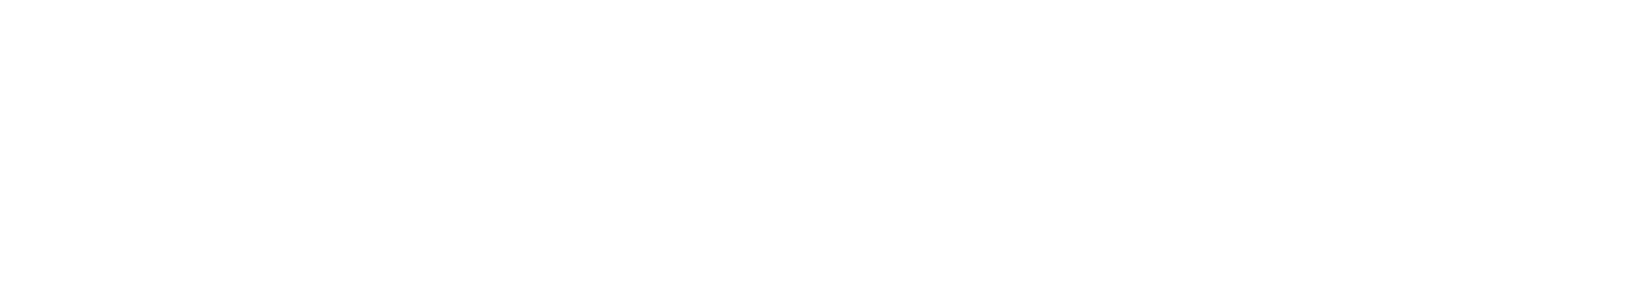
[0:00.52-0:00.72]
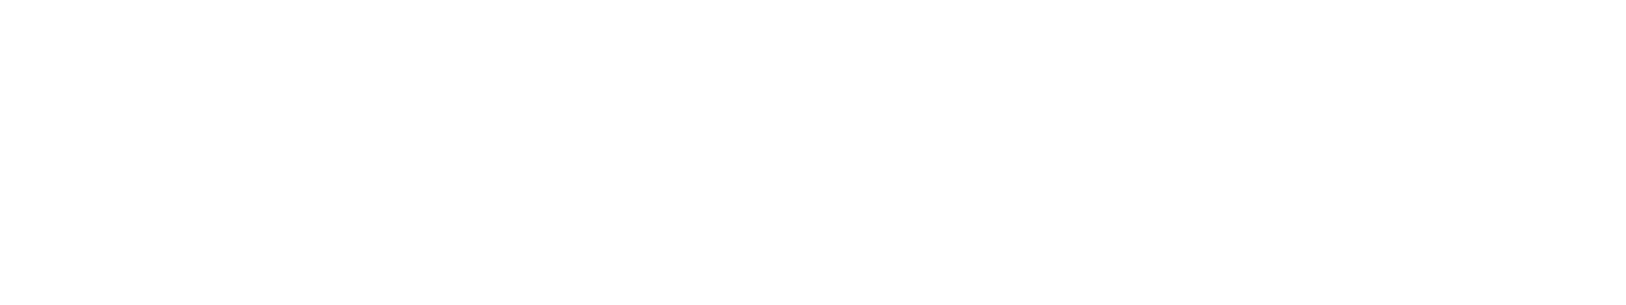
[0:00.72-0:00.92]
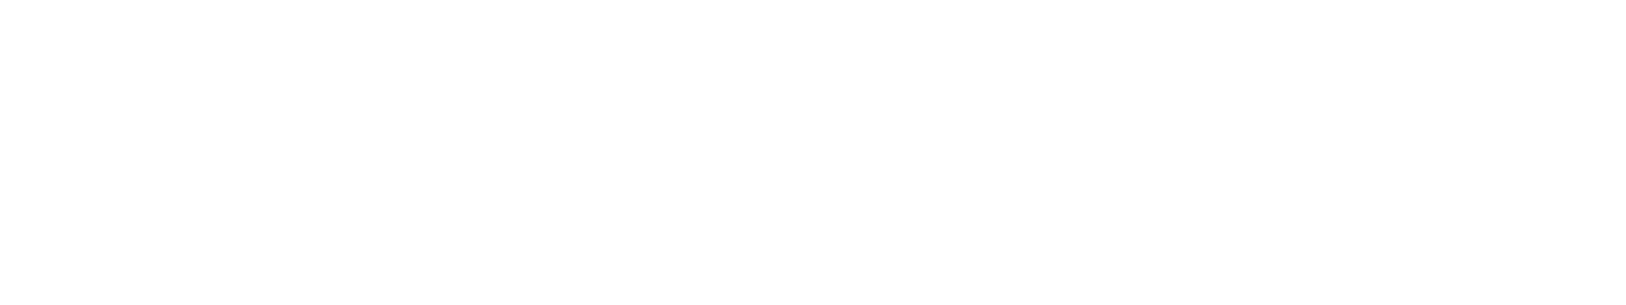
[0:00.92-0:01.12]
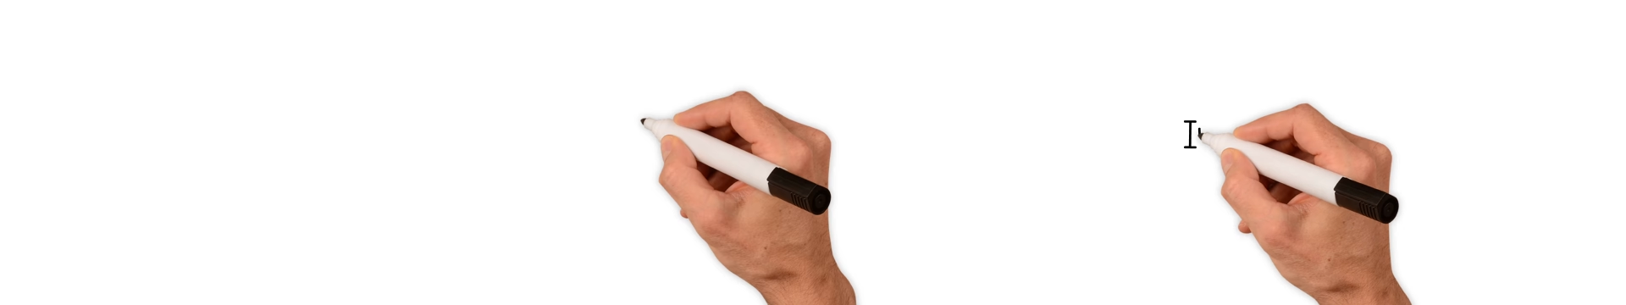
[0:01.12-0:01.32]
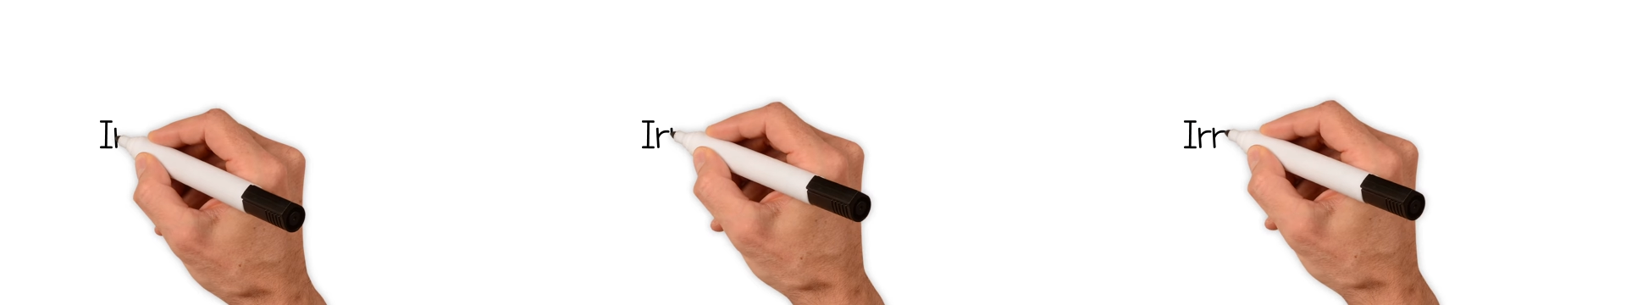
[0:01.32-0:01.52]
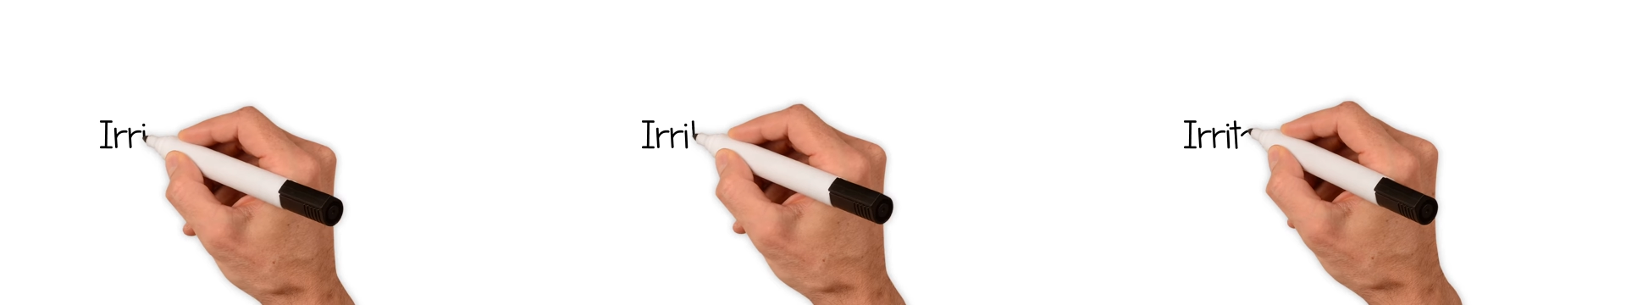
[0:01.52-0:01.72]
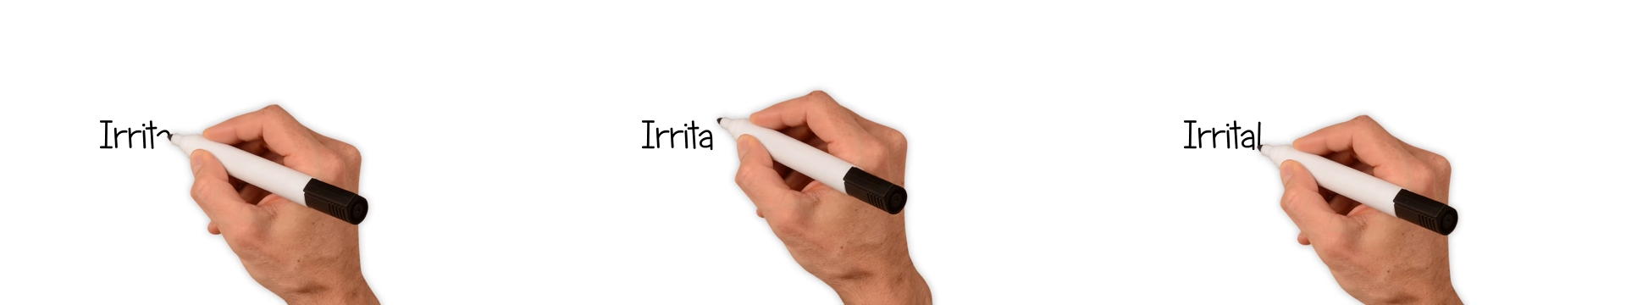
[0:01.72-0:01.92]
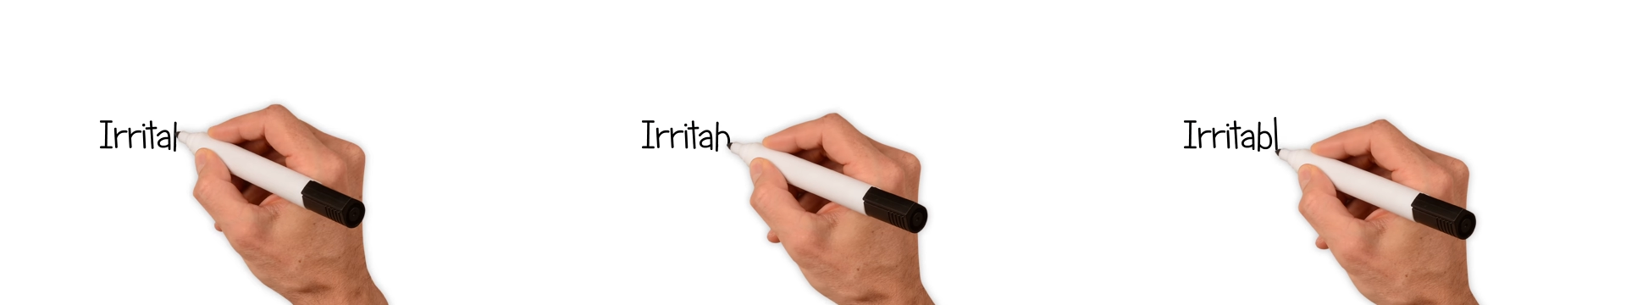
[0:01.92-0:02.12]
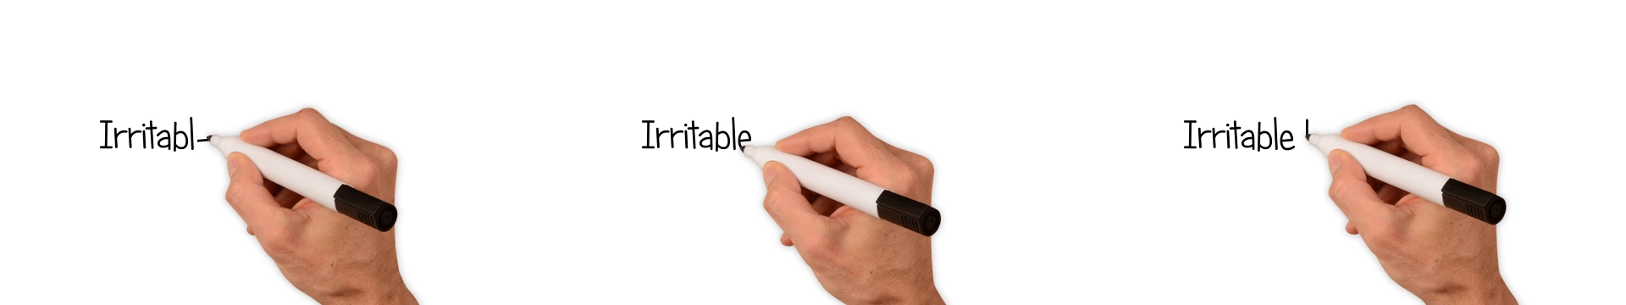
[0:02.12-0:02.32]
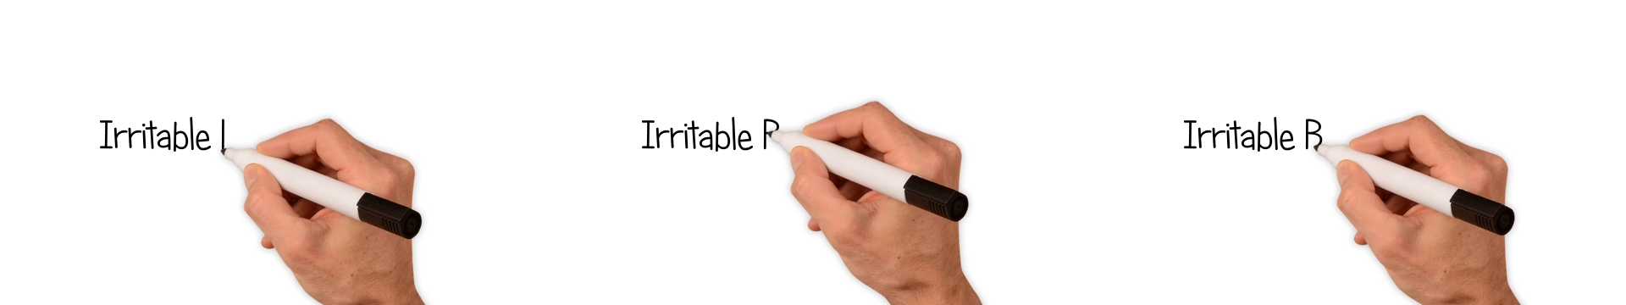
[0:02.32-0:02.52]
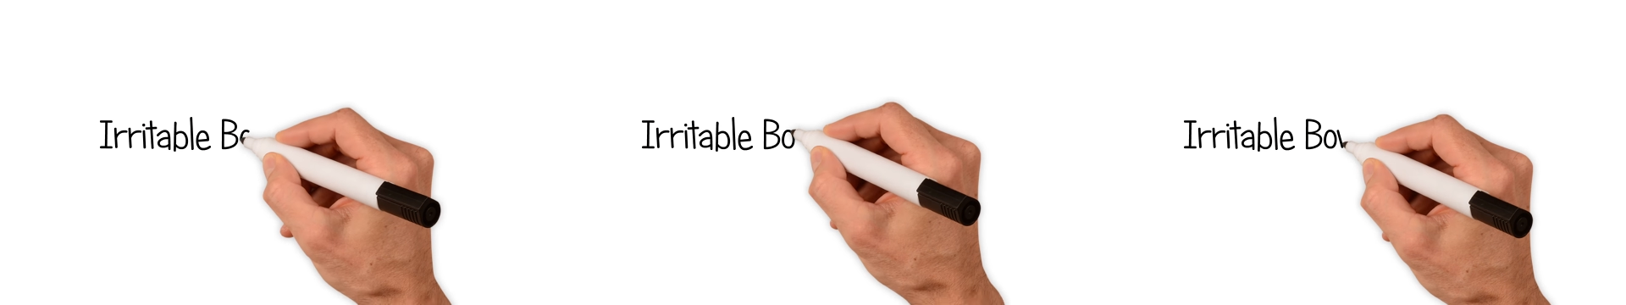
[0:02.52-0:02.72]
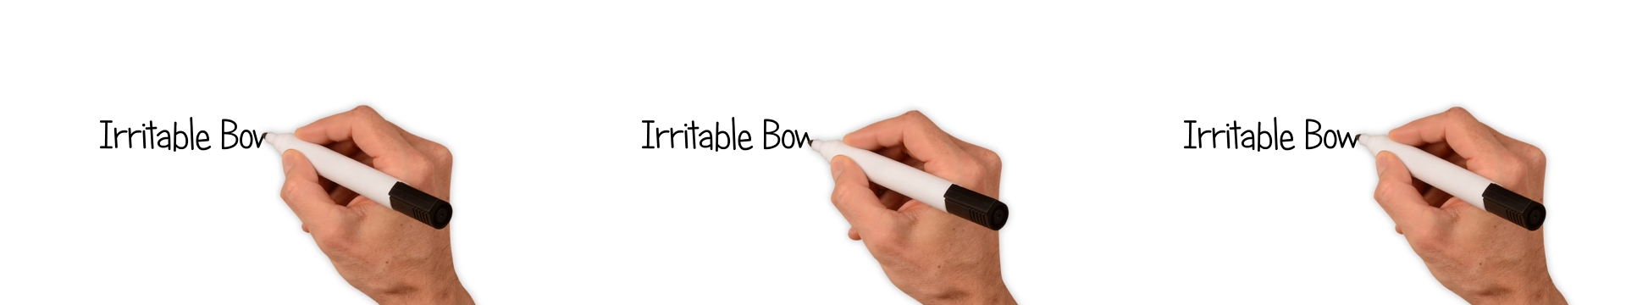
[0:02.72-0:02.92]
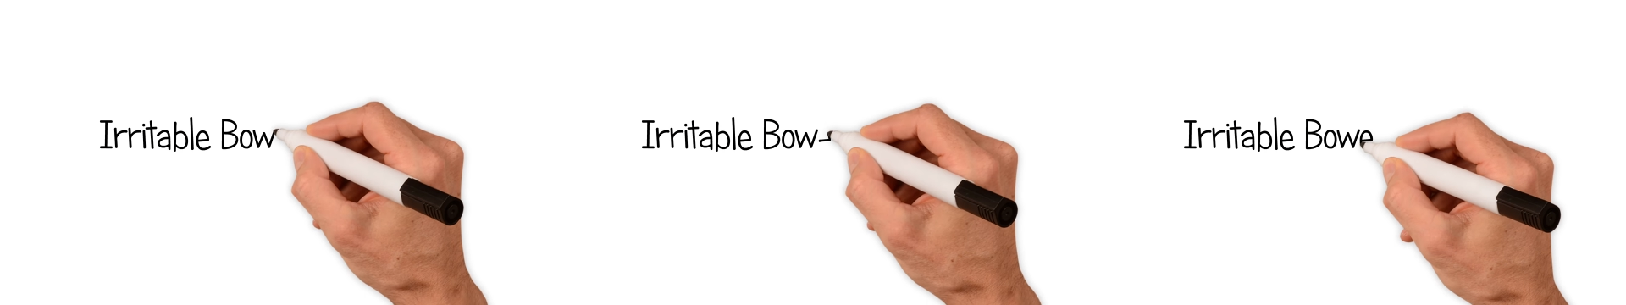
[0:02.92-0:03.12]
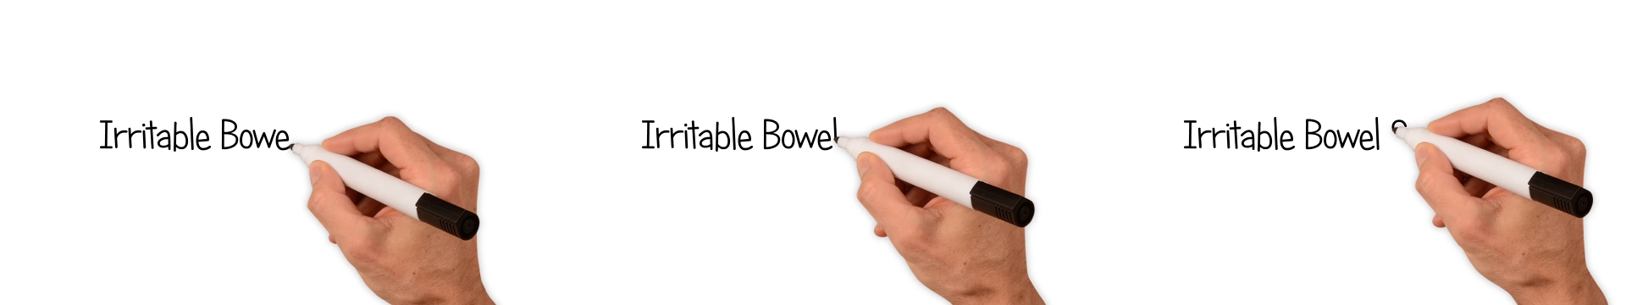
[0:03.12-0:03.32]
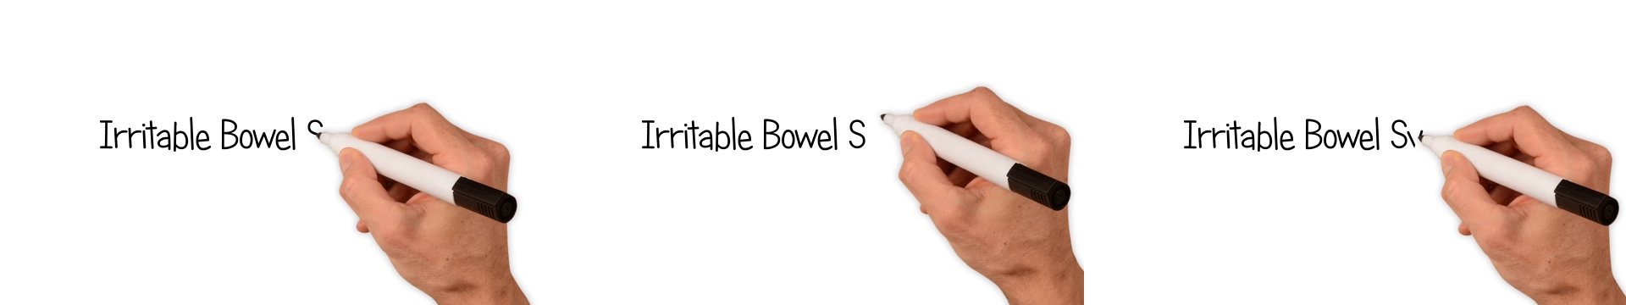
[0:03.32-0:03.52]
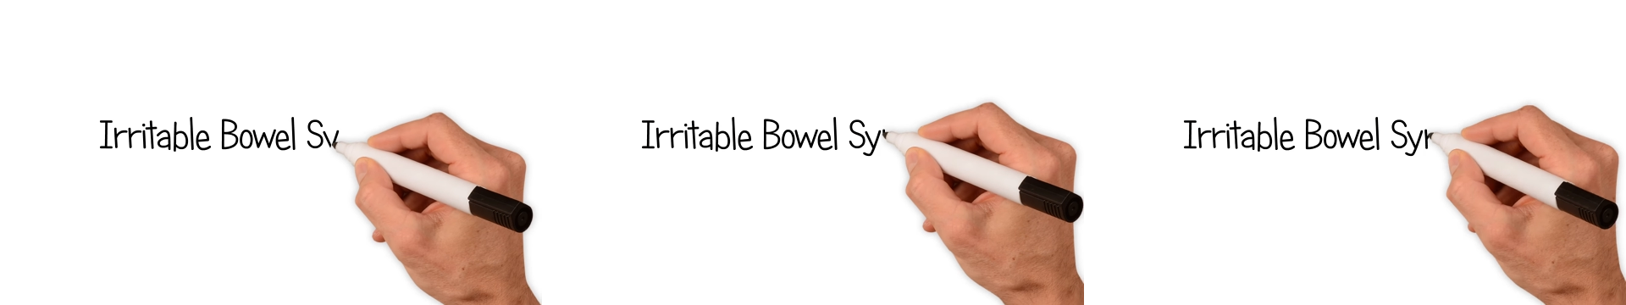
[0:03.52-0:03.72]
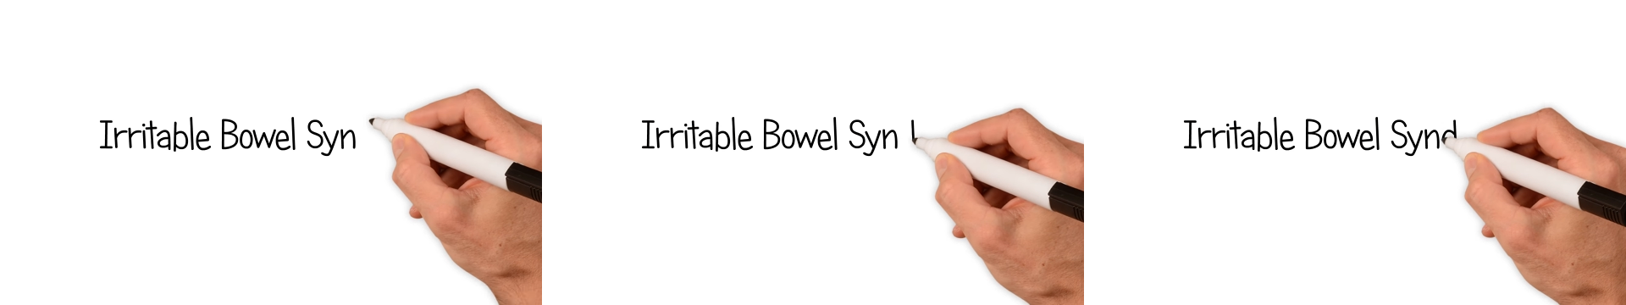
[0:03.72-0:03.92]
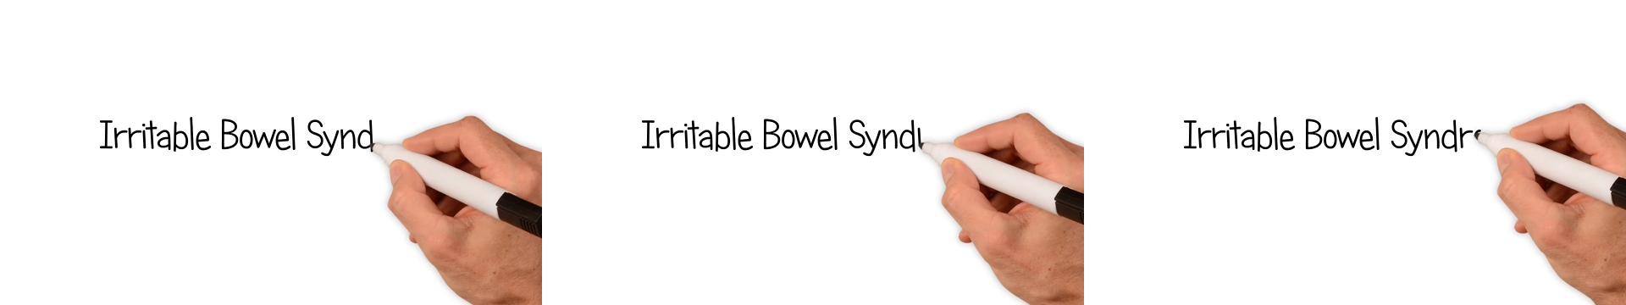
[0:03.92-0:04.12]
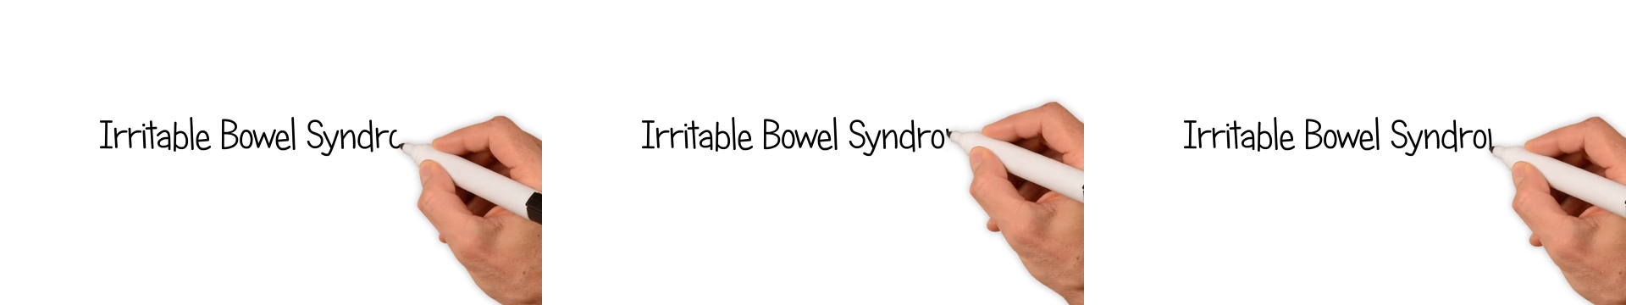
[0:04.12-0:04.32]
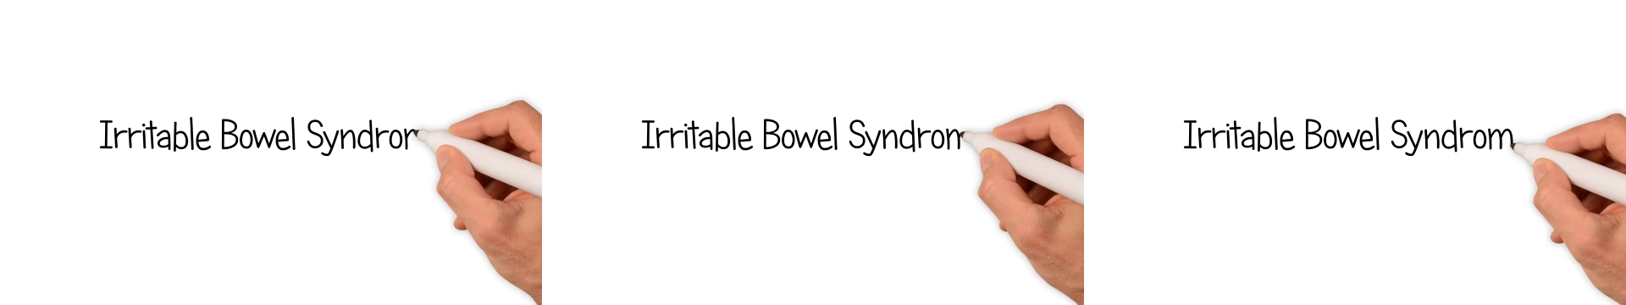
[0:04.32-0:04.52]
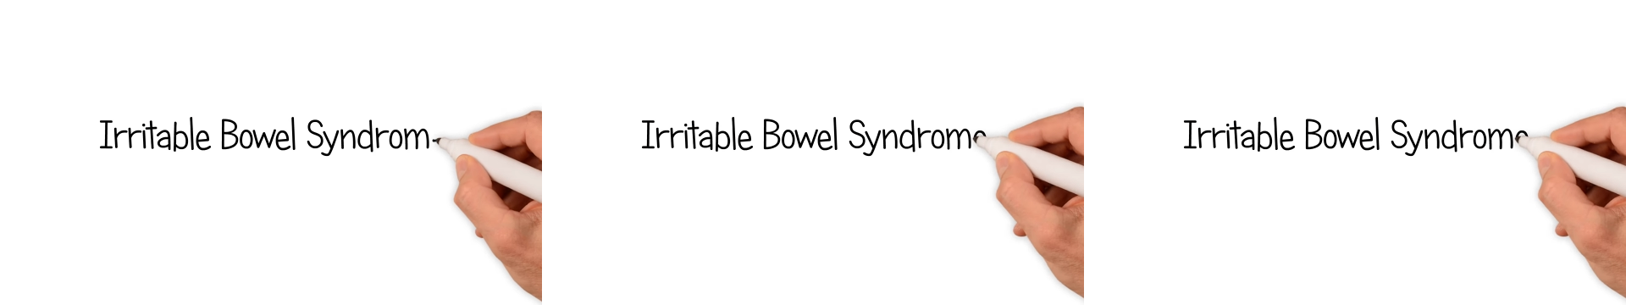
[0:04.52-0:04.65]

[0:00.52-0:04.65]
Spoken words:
Nobody's mouth can be seen.